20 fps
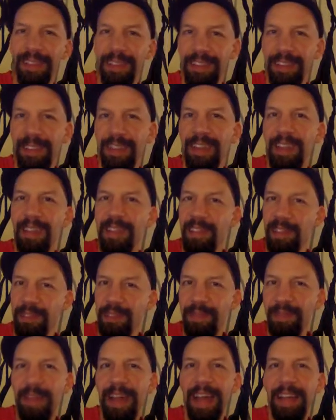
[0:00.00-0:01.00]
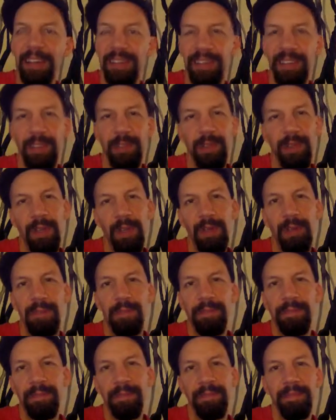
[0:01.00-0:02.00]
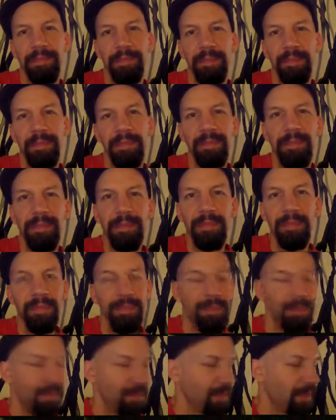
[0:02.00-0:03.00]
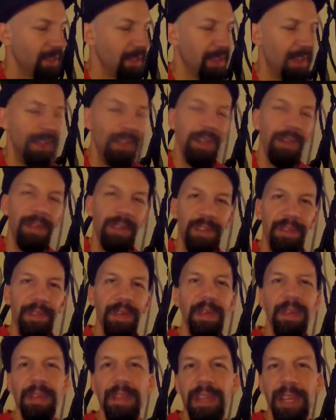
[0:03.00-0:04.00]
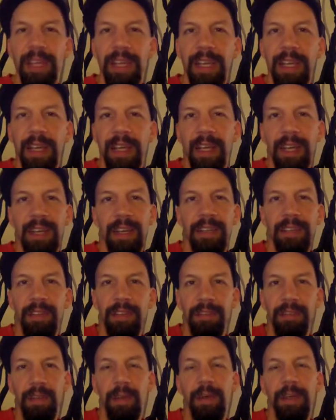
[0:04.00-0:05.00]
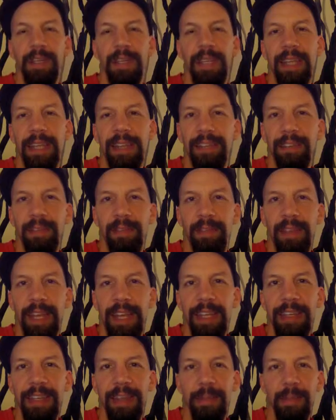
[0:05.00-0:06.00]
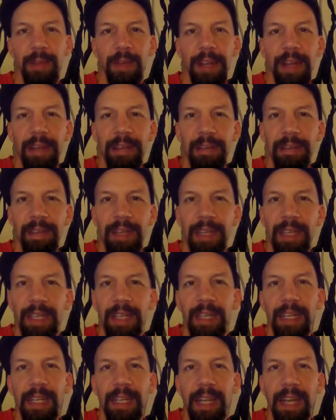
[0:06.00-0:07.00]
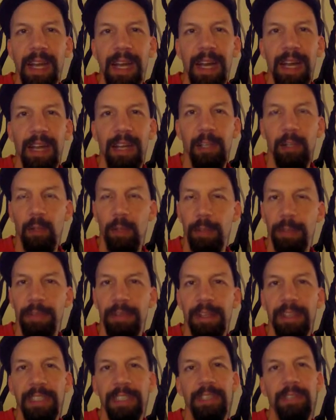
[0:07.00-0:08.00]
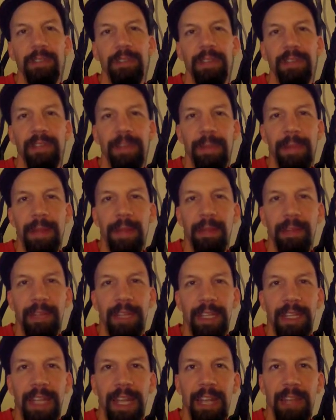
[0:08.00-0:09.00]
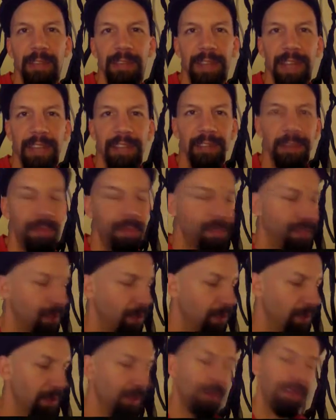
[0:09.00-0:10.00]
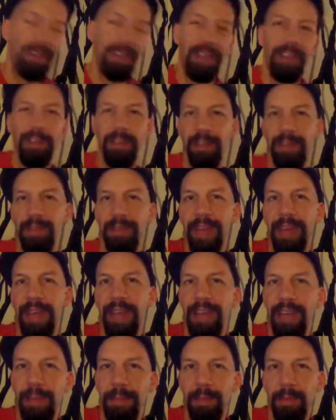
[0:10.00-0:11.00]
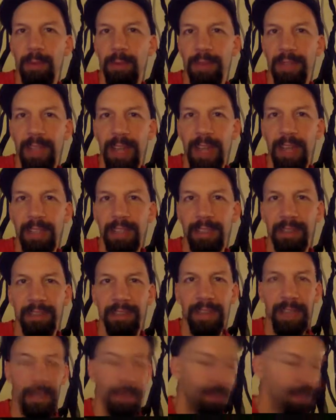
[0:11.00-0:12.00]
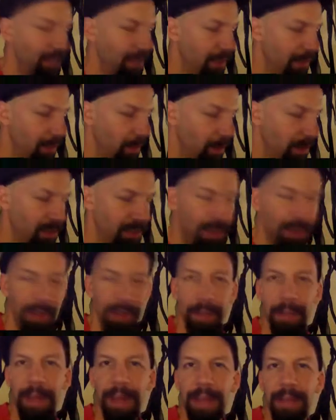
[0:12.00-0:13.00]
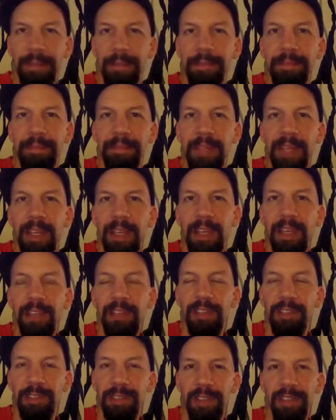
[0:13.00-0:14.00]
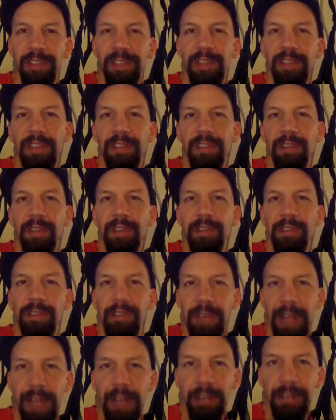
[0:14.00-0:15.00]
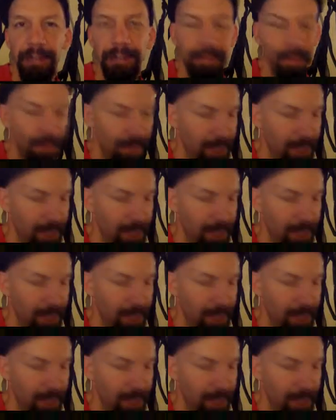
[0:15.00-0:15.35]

it this fat single note. So it's a fun thing to throw in, and sort of anytime you have a chord progression or even a melody and you've got some single notes there, you can fatten up with the octave. And I'm just going to focus on the bottom strings of the guitar for now.